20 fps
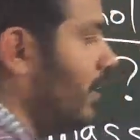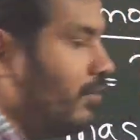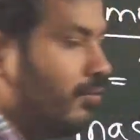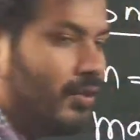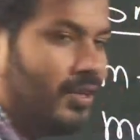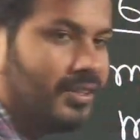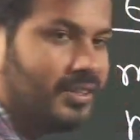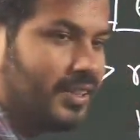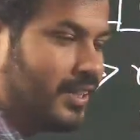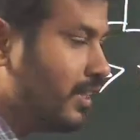
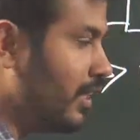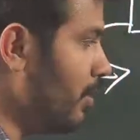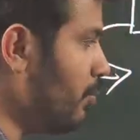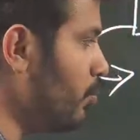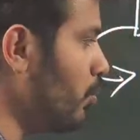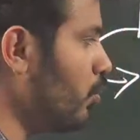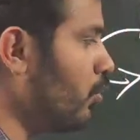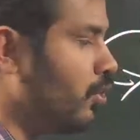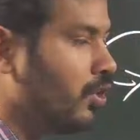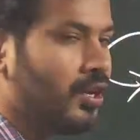One single
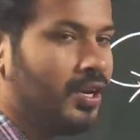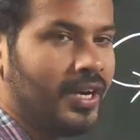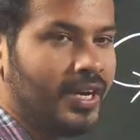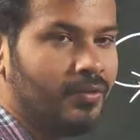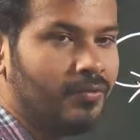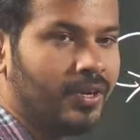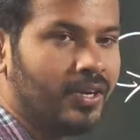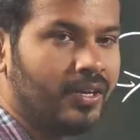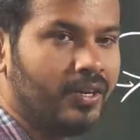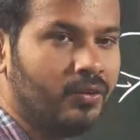proton and
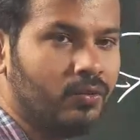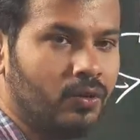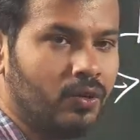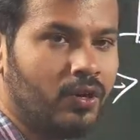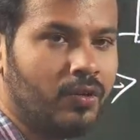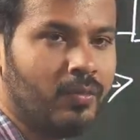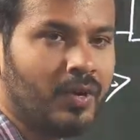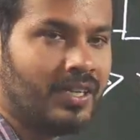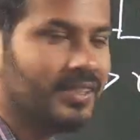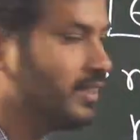one
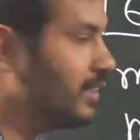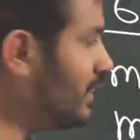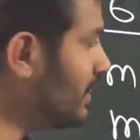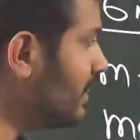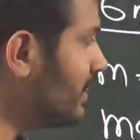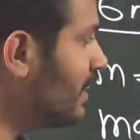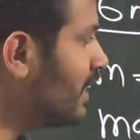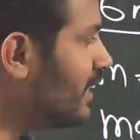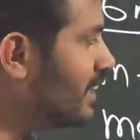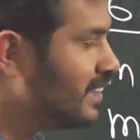neutron mass is
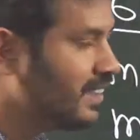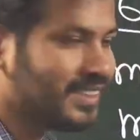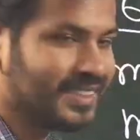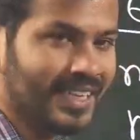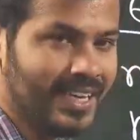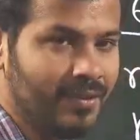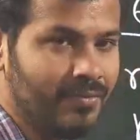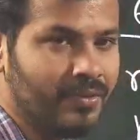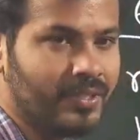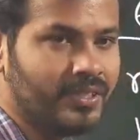
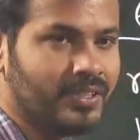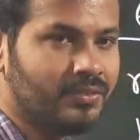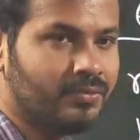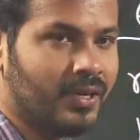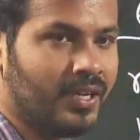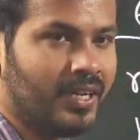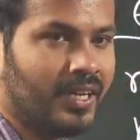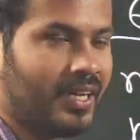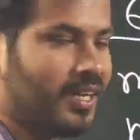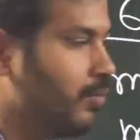same, which is
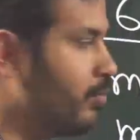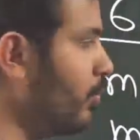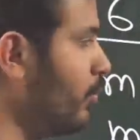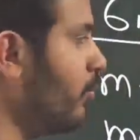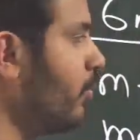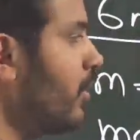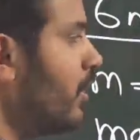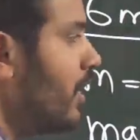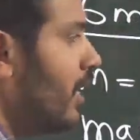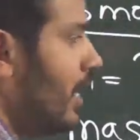1 AMU.
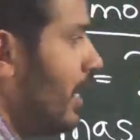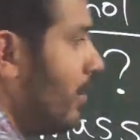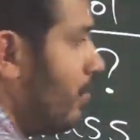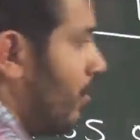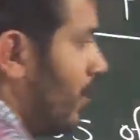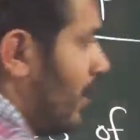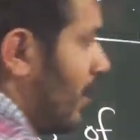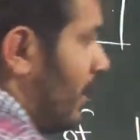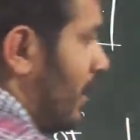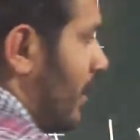And
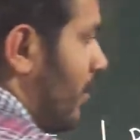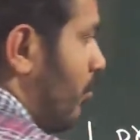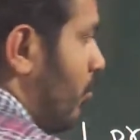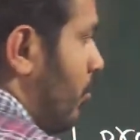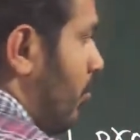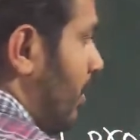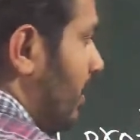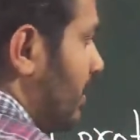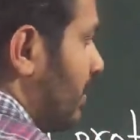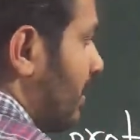1 AMU
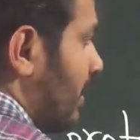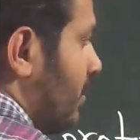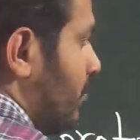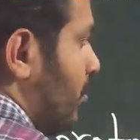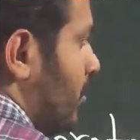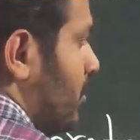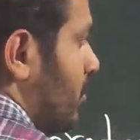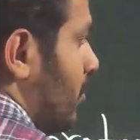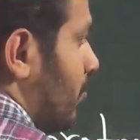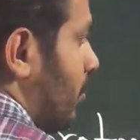means this
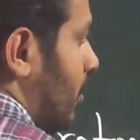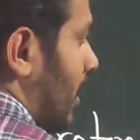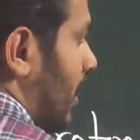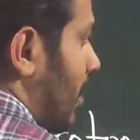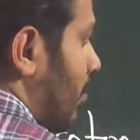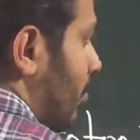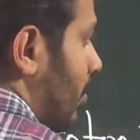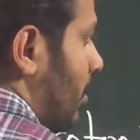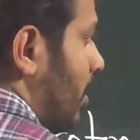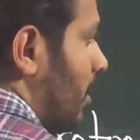much of
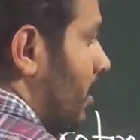gram.